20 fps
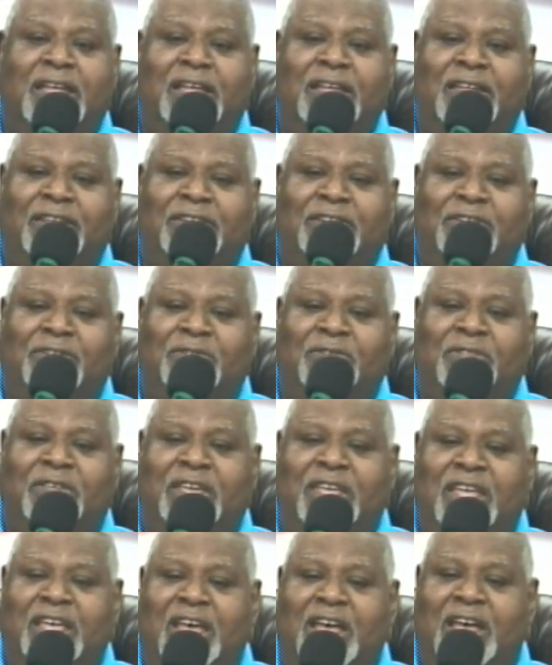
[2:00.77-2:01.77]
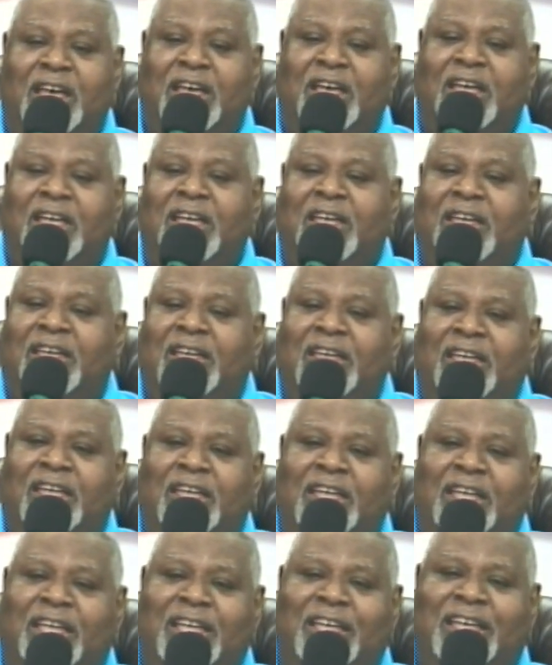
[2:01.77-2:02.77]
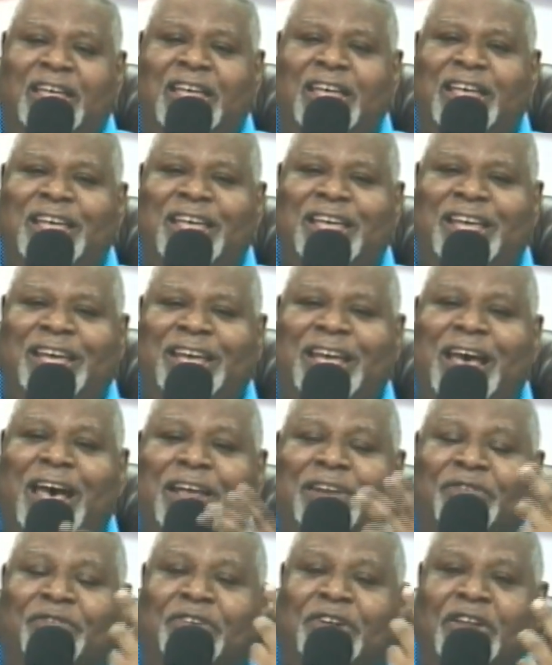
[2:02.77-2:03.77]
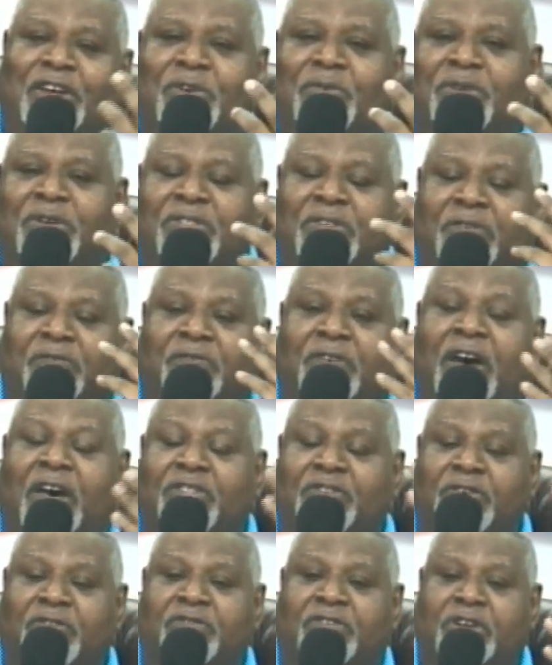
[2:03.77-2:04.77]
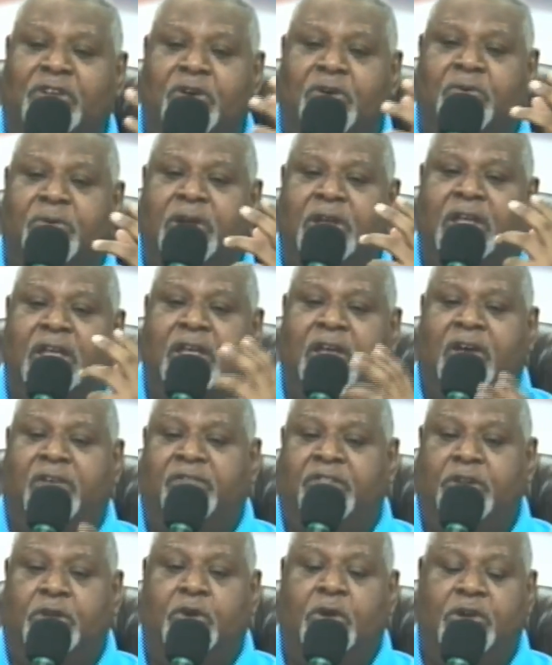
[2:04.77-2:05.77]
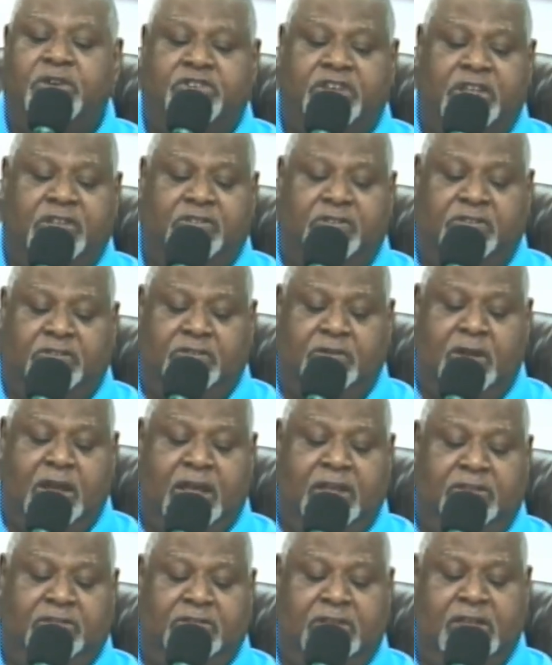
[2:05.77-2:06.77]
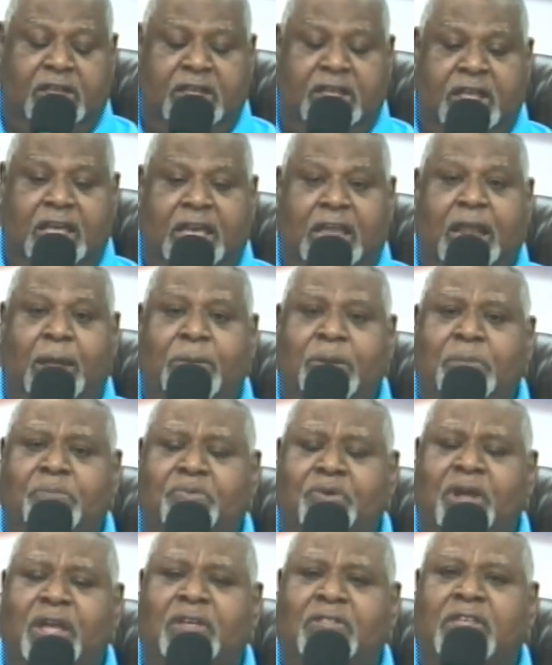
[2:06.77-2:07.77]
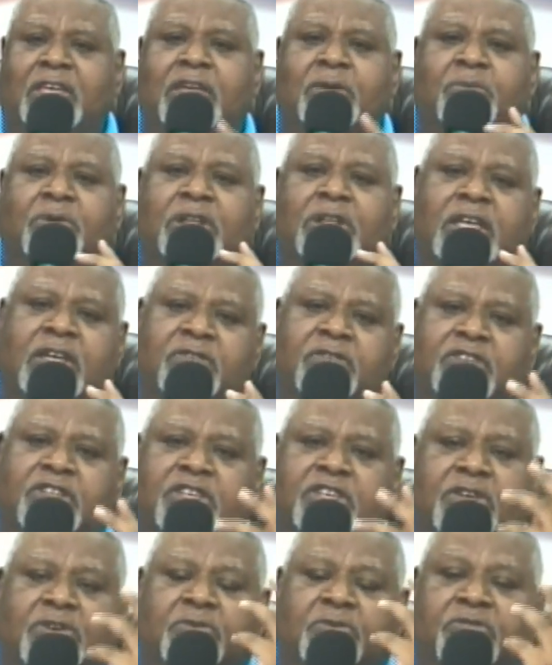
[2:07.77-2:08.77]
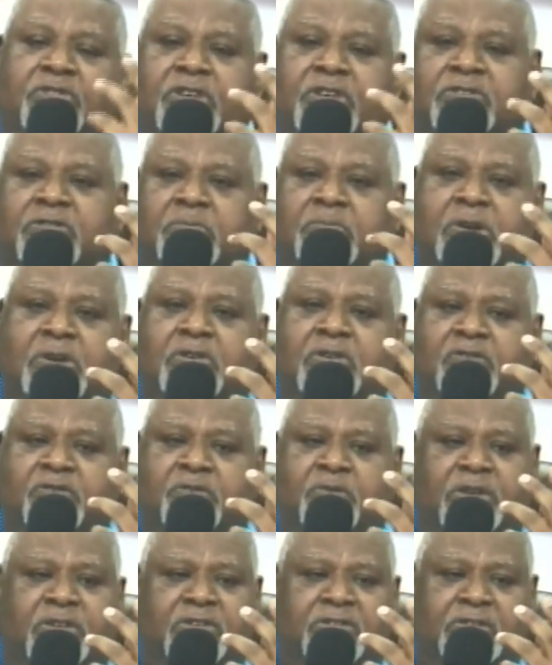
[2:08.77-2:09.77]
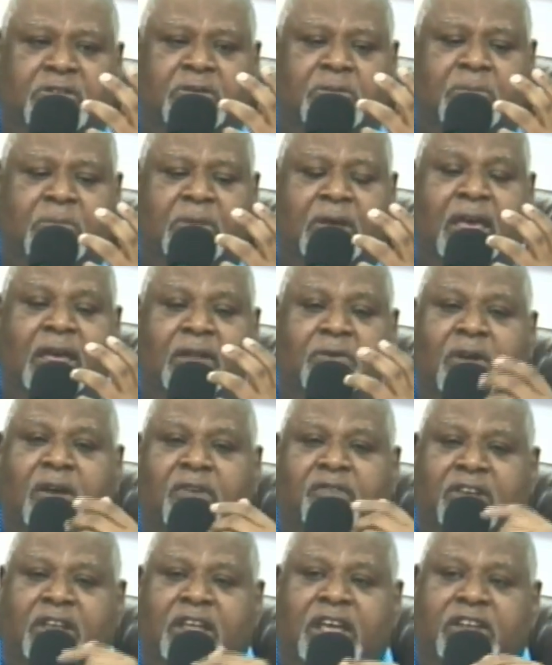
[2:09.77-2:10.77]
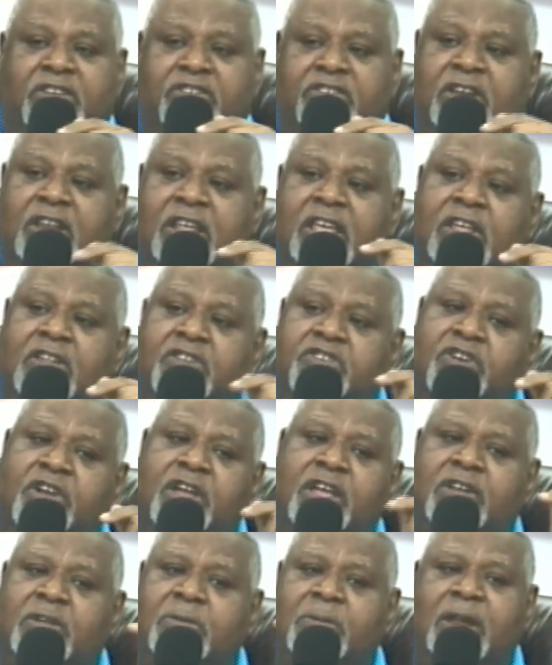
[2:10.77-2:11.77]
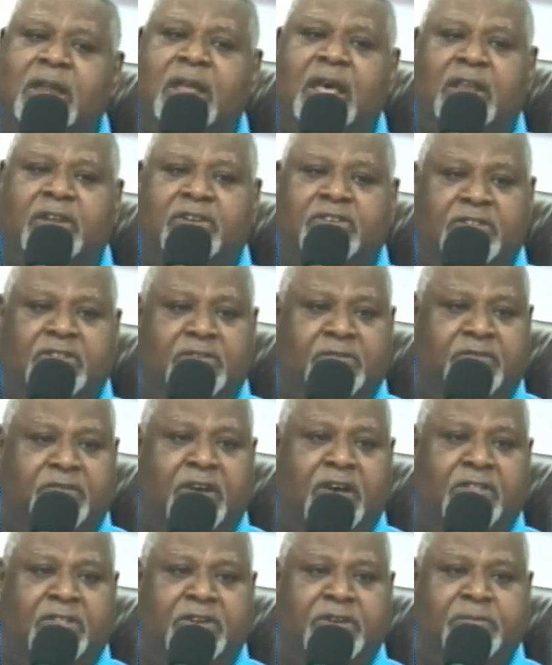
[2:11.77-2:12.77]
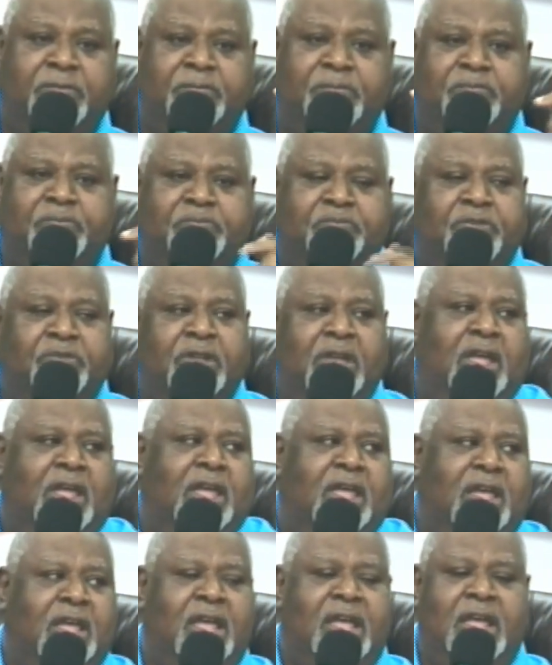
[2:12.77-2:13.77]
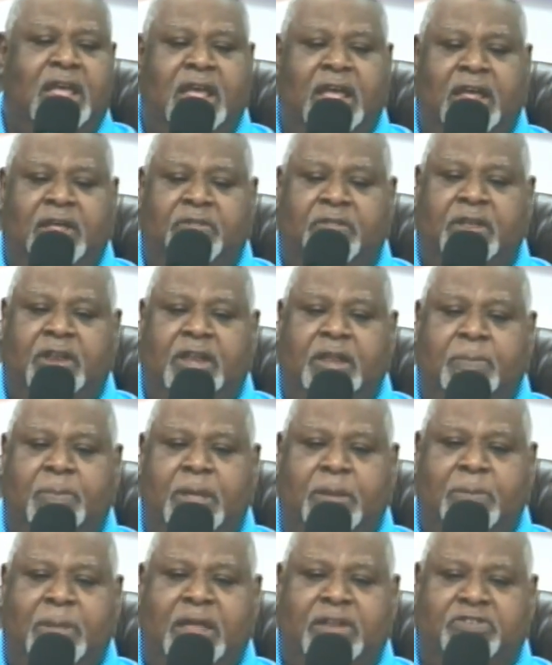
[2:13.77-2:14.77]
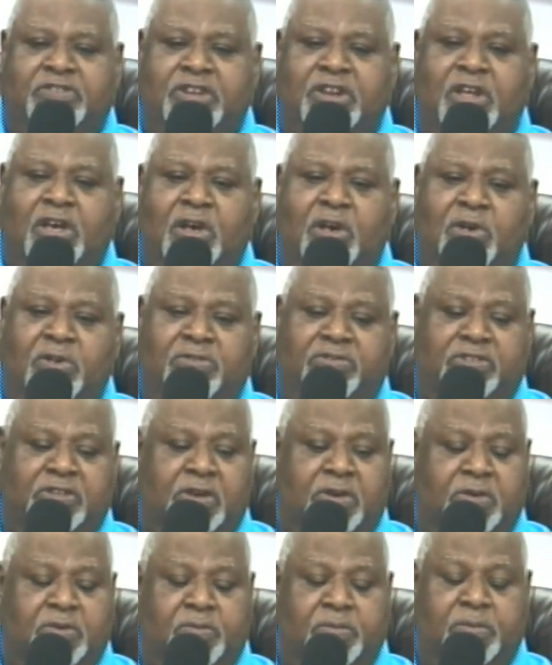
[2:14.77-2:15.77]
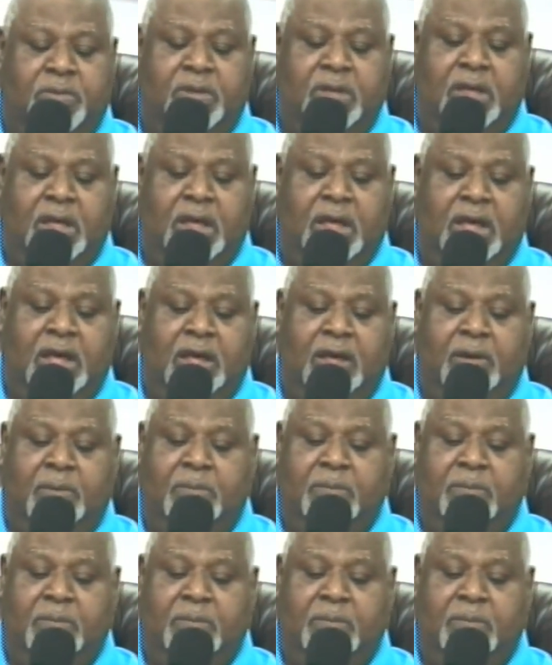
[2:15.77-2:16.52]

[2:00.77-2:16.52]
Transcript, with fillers: to the uh, God of glory, the Father of glory, of the Lord Jesus Christ, and I've been praying that He would give to you the spirit of wisdom and revelation in your intimate knowledge of the Father. And then let me mention also, um,